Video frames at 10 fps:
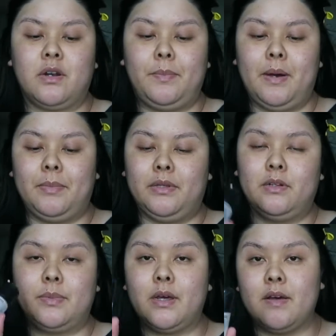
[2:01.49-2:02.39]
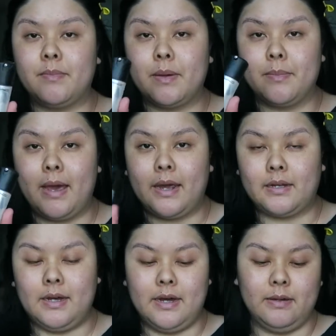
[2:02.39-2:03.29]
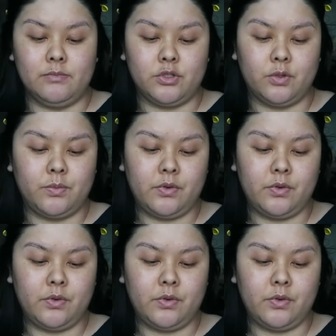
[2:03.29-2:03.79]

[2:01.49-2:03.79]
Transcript: gonna pump a little bit of my MAC Strobe